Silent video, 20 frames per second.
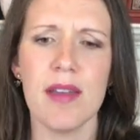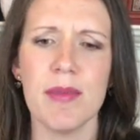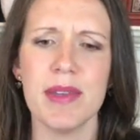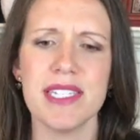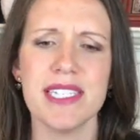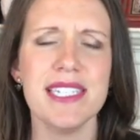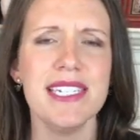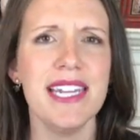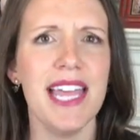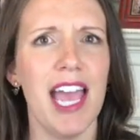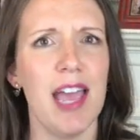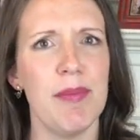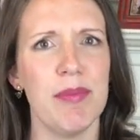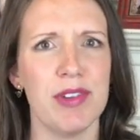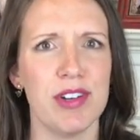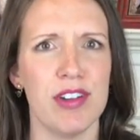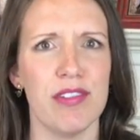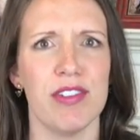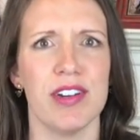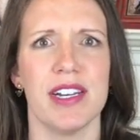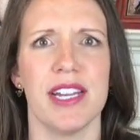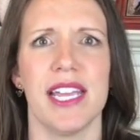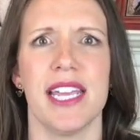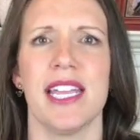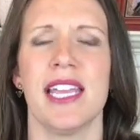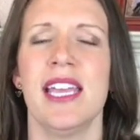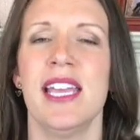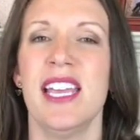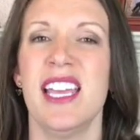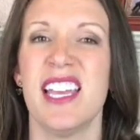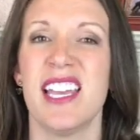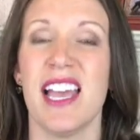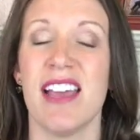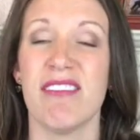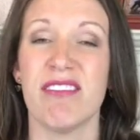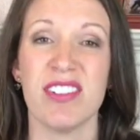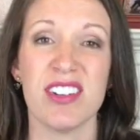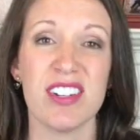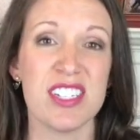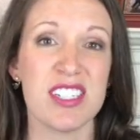It didn't happen overnight.
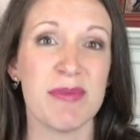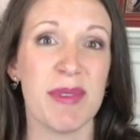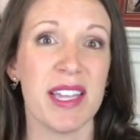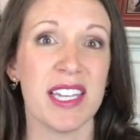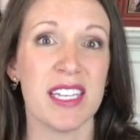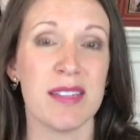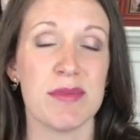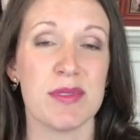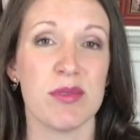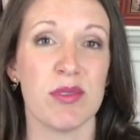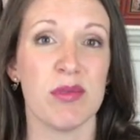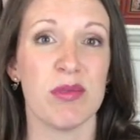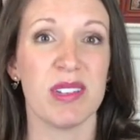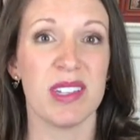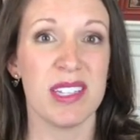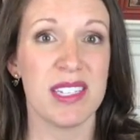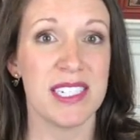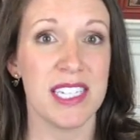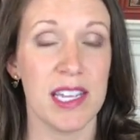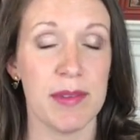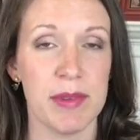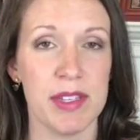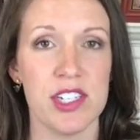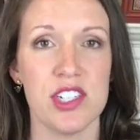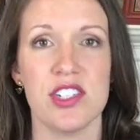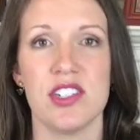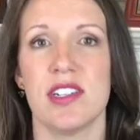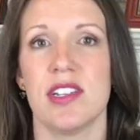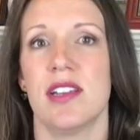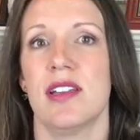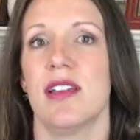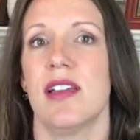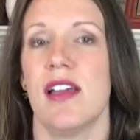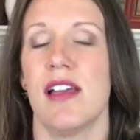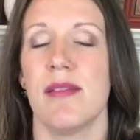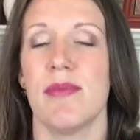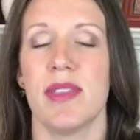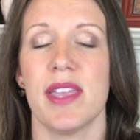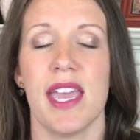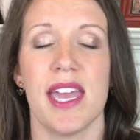At first my lips were really damaged.
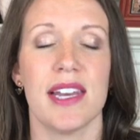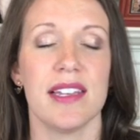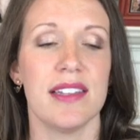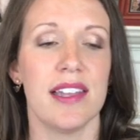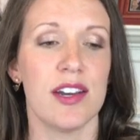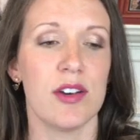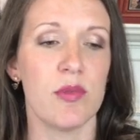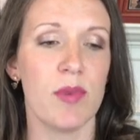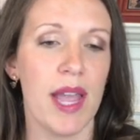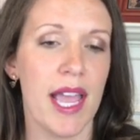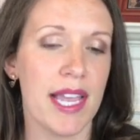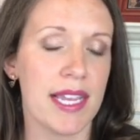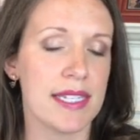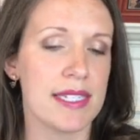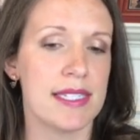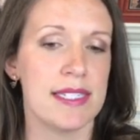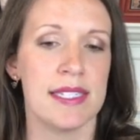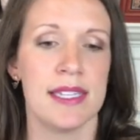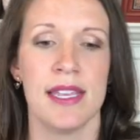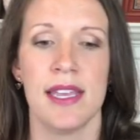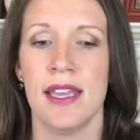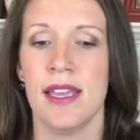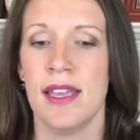They had a lot of wax.